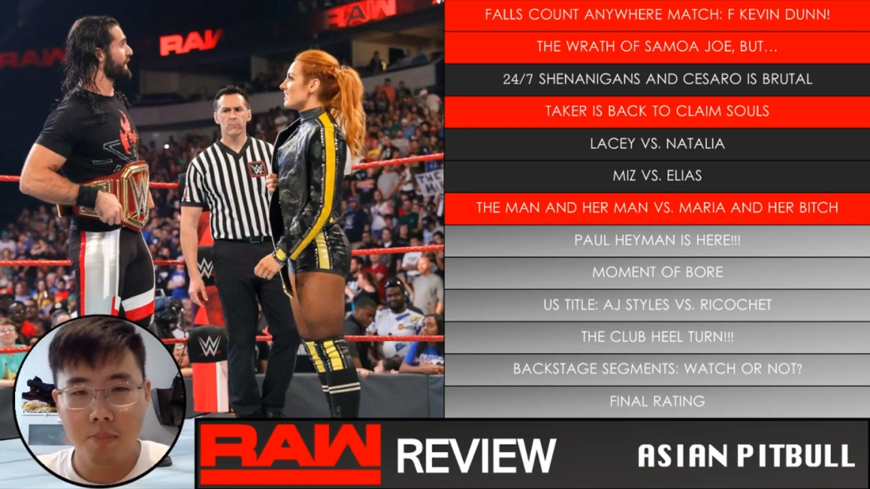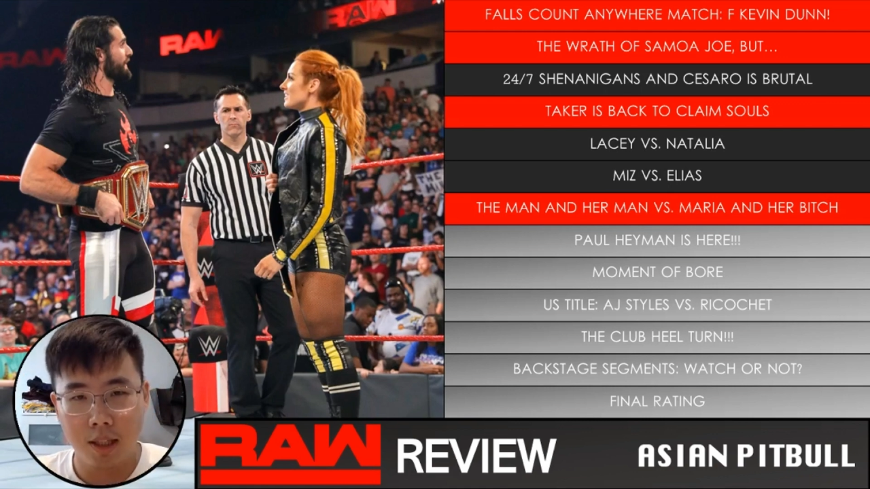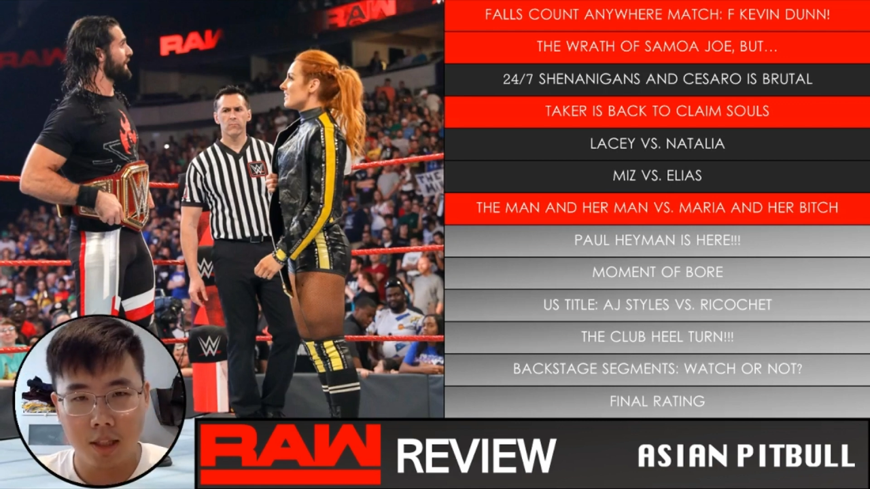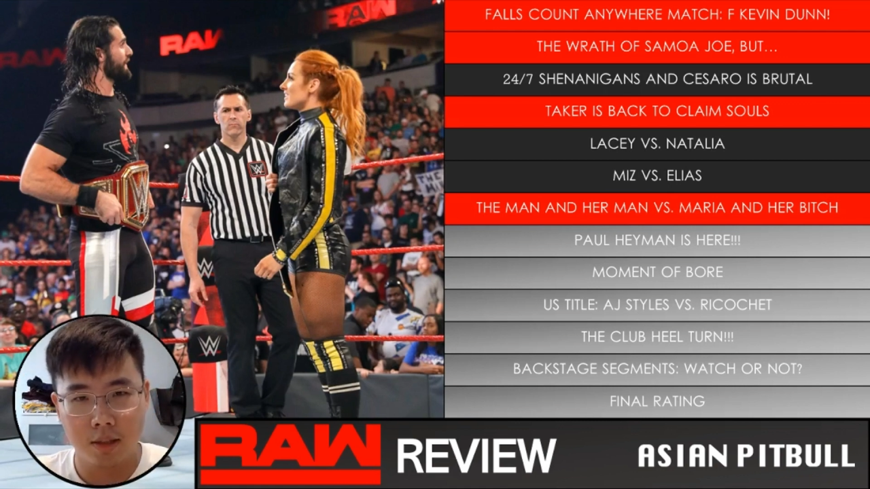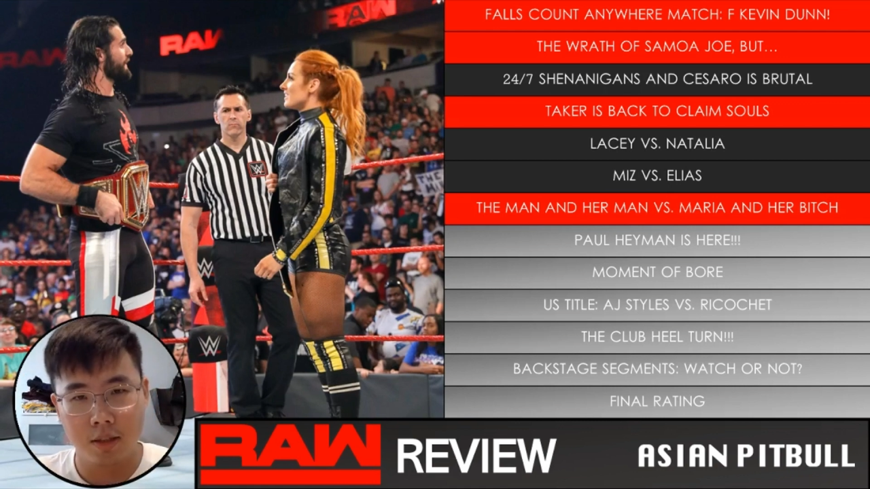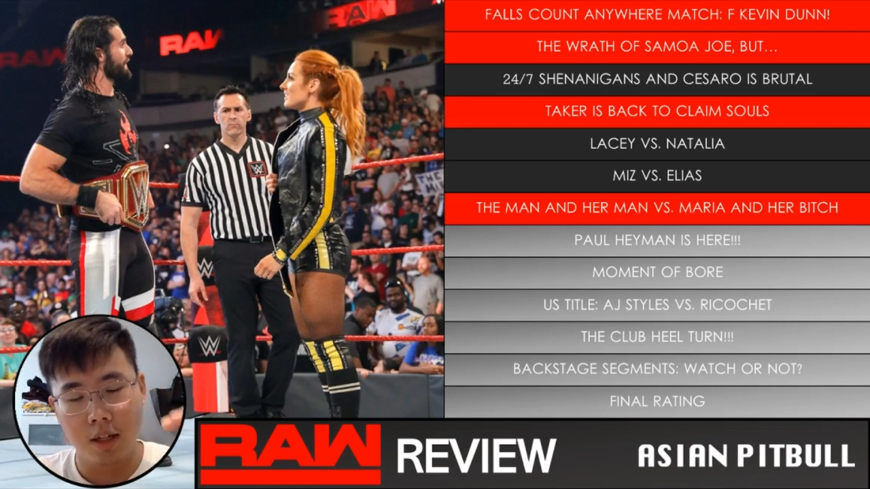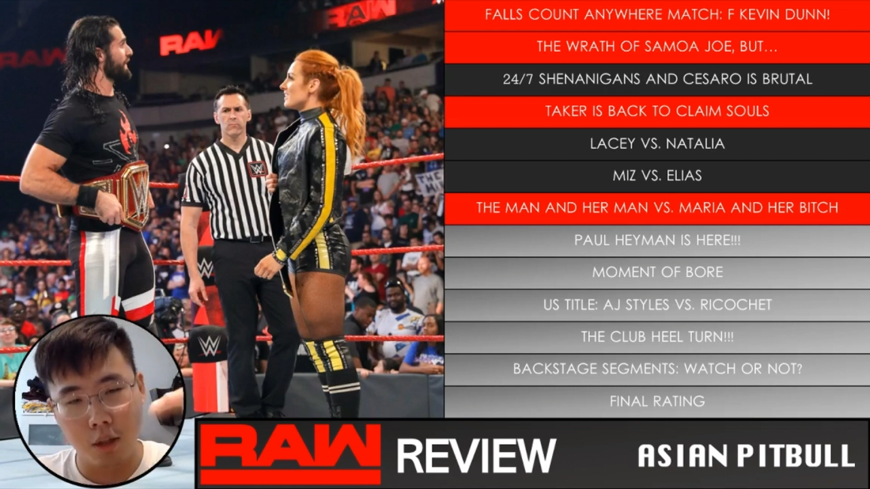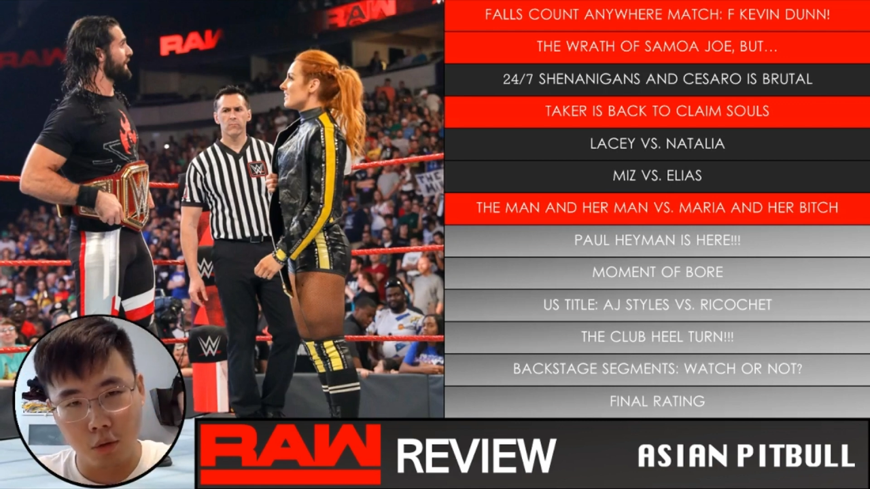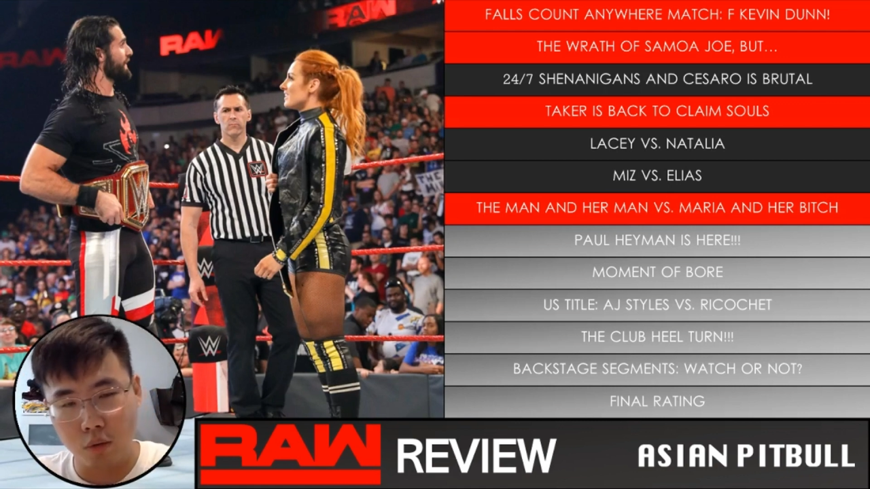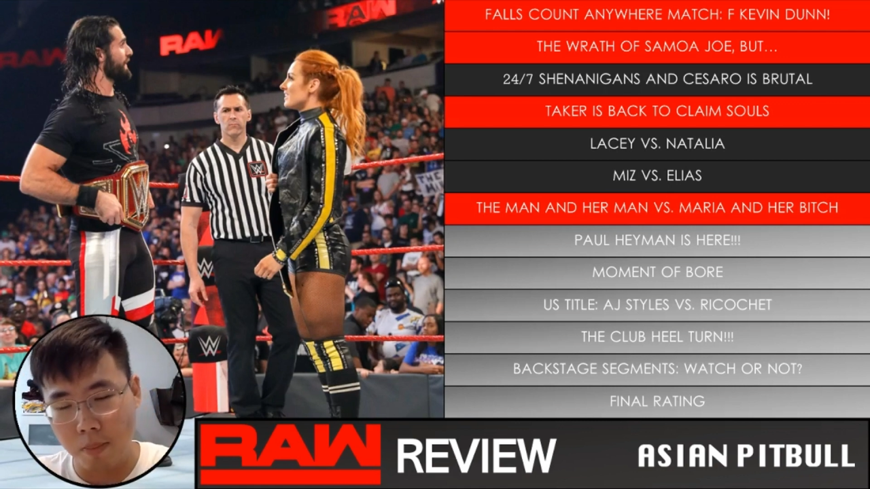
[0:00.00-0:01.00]
minutes
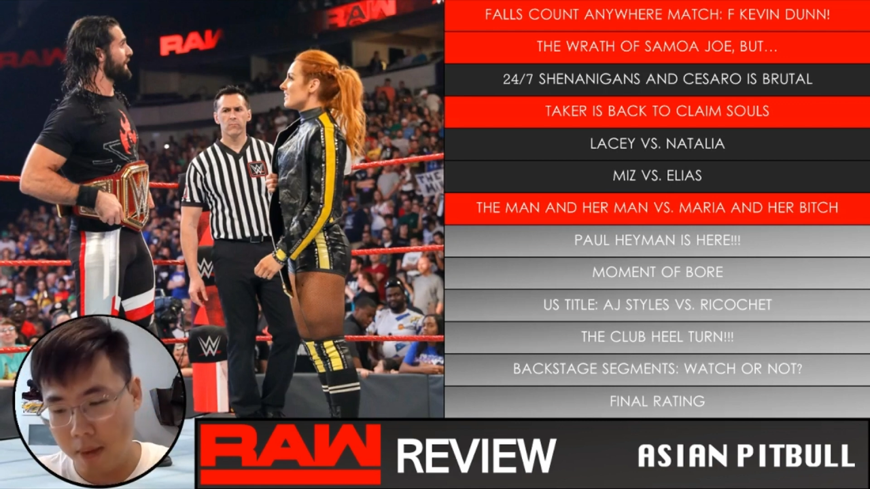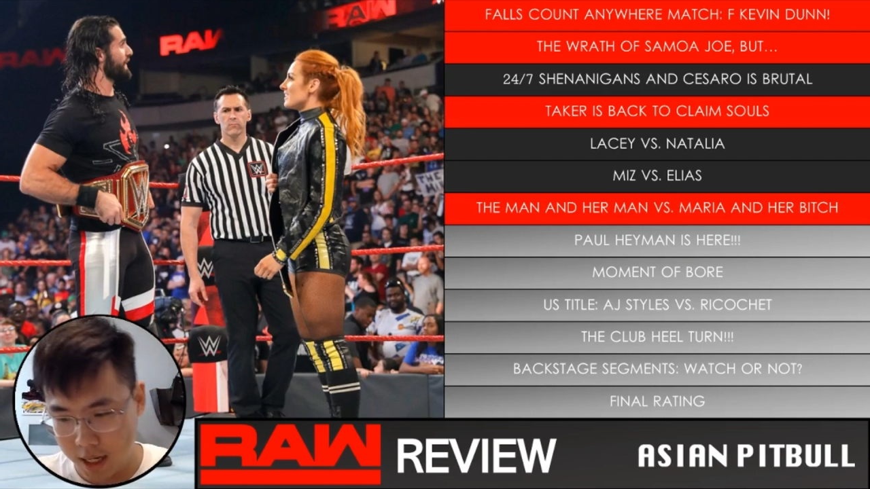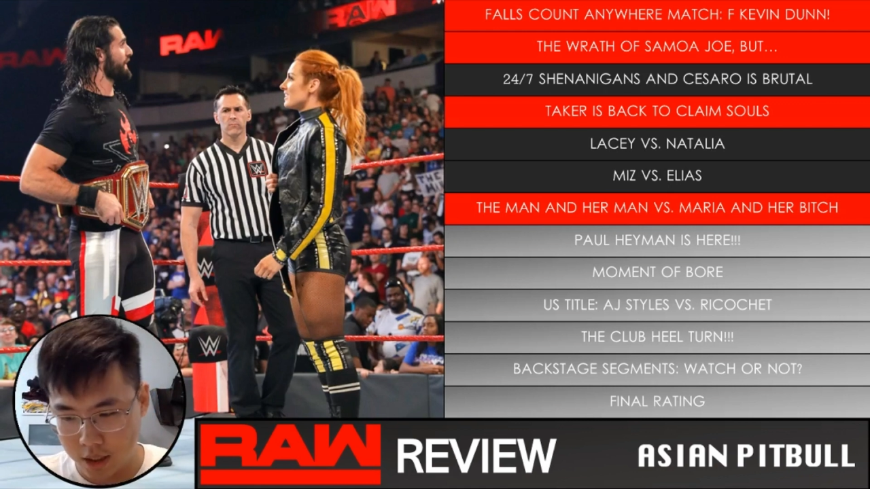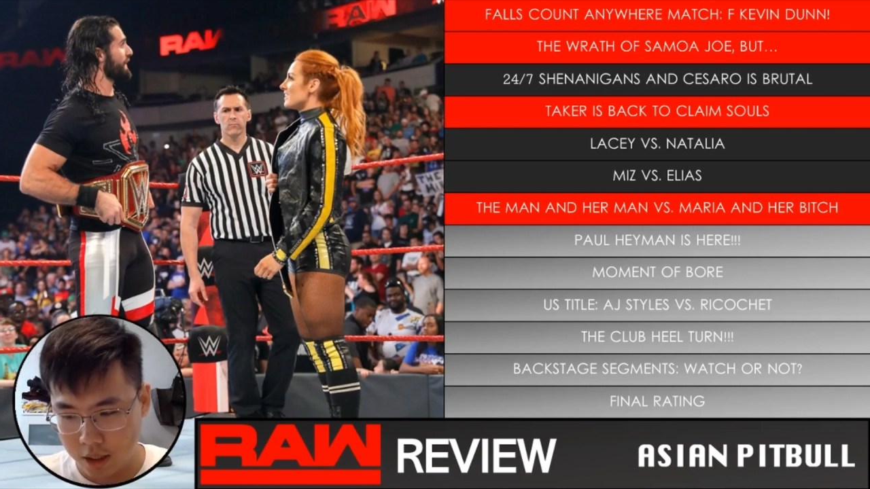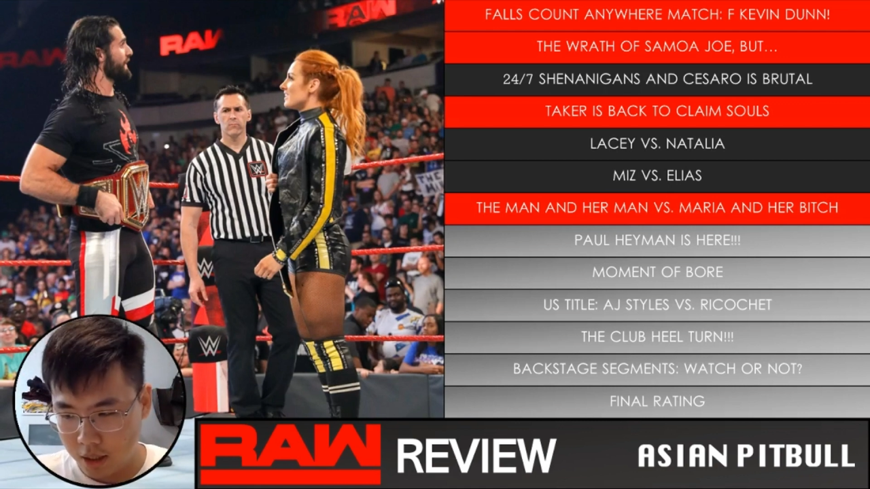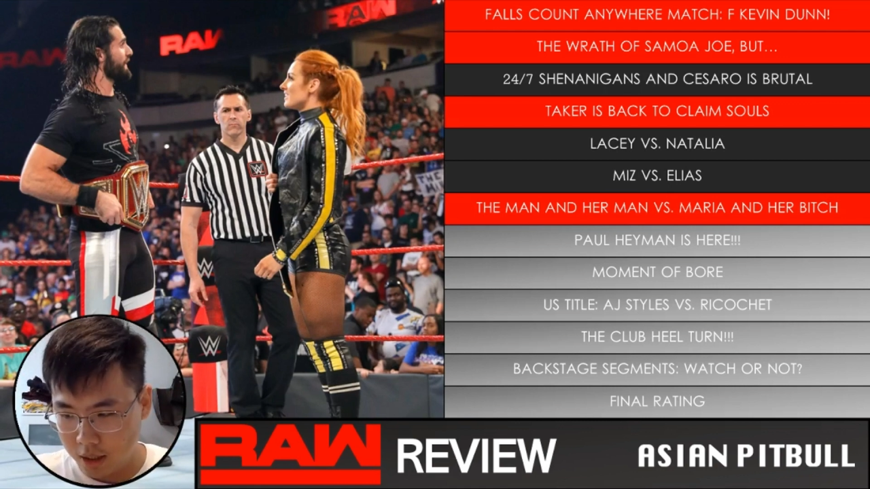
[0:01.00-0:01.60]
into the match.